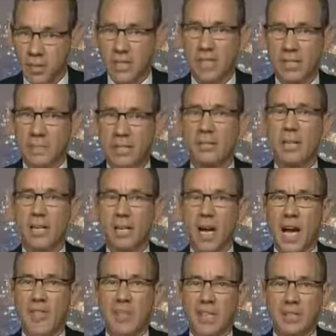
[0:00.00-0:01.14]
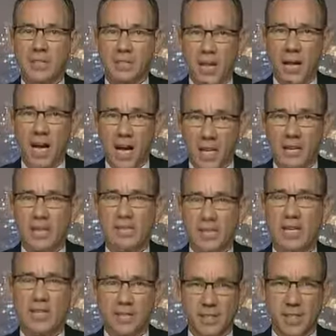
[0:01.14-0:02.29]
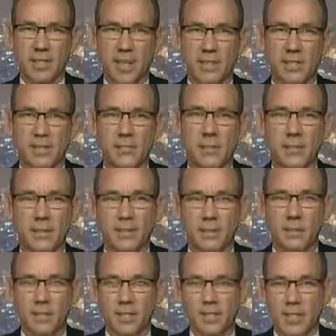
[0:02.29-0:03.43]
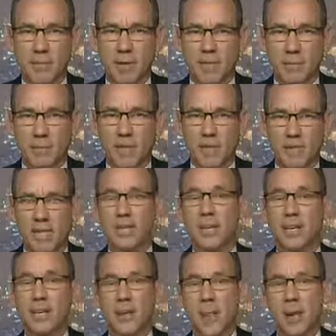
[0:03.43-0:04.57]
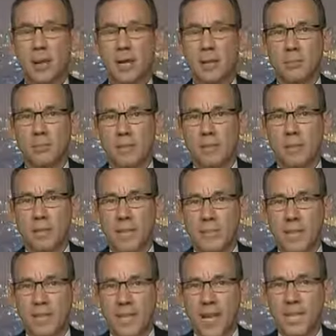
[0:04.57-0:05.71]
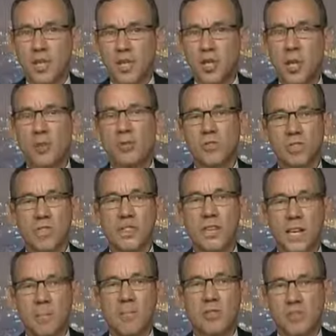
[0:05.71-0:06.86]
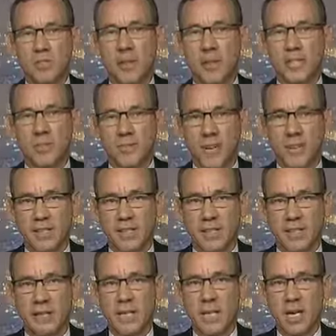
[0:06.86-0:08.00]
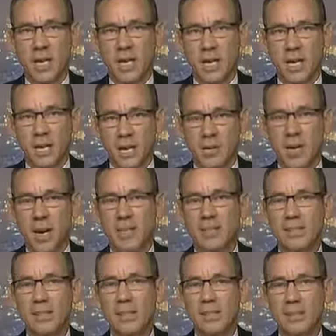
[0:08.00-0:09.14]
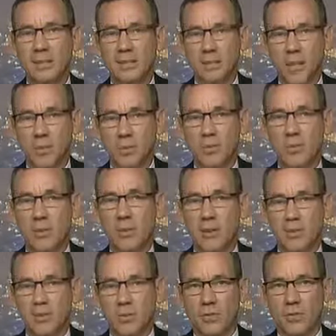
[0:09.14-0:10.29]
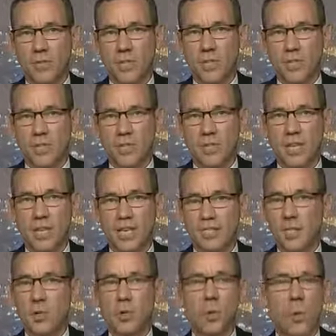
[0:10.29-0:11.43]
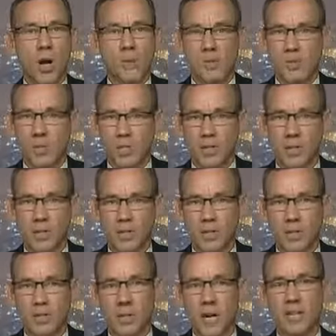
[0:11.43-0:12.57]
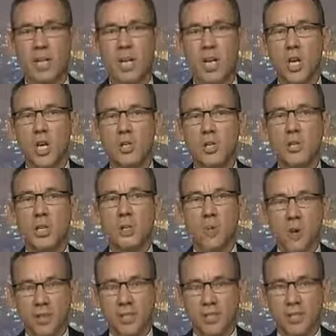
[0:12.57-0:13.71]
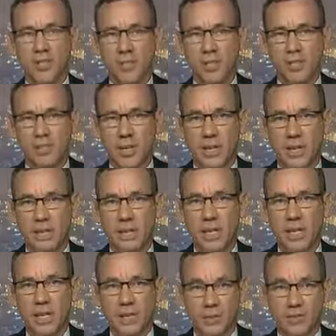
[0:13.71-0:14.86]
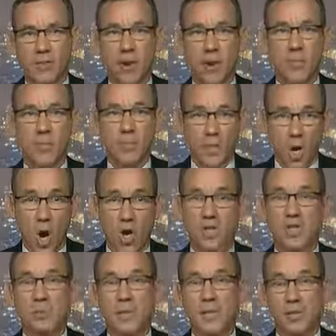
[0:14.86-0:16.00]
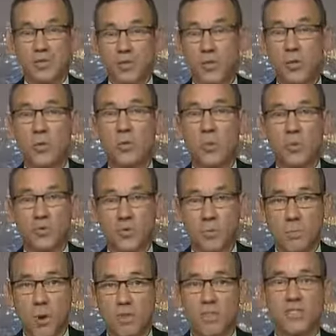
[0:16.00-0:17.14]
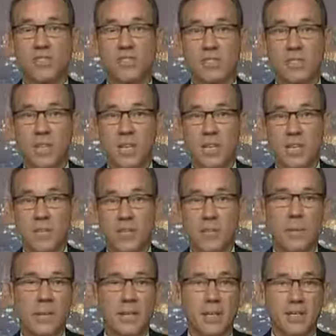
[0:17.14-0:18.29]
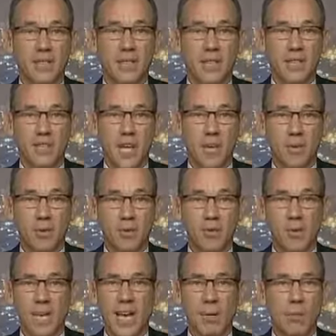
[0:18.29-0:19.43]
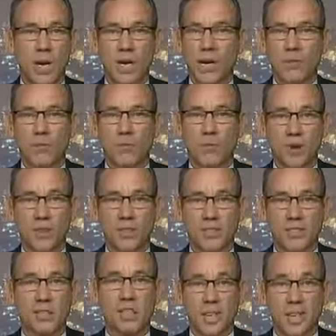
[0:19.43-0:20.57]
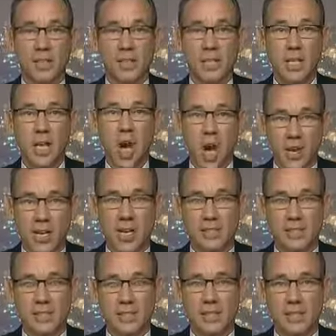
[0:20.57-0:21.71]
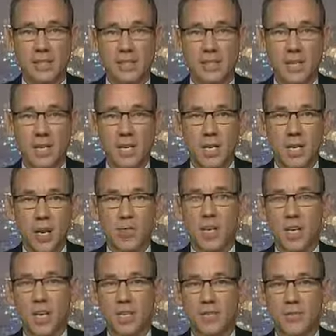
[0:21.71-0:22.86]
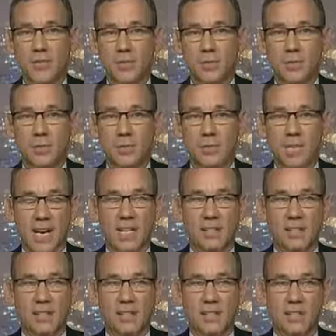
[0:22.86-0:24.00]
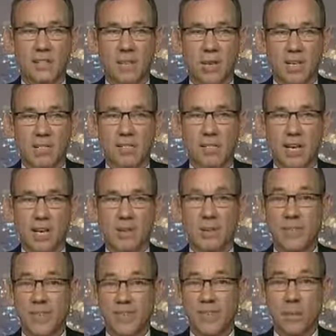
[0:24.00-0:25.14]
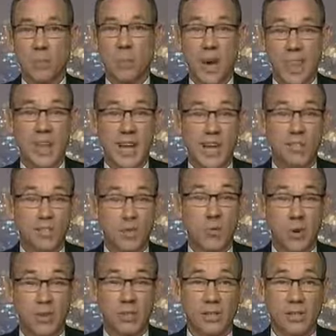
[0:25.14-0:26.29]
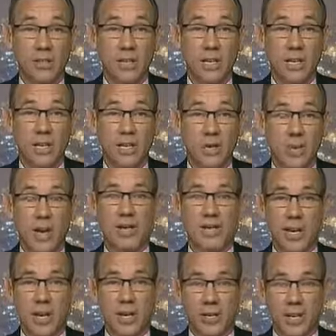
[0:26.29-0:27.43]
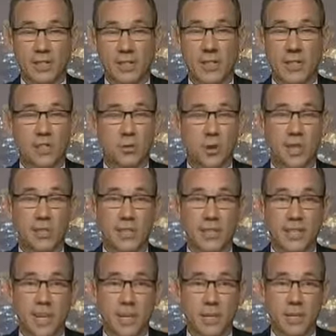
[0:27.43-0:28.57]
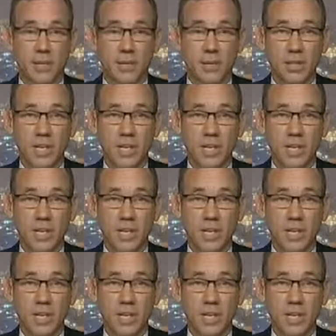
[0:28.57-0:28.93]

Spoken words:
No, but yes, but I think I understand I said that. It could be not the same hospital, I said that. But that shows the dilemma Israel is facing. Hamas is a brutal terrorist organization that has no qualms whatsoever about shooting rockets into Israel from hospitals, schools, mosques, the middle of civilian neighborhoods. We had 100 rockets today on our cities. Over the last few days since this crisis started, we've had some 1,000 rockets raining down on our cities trying to kill our people.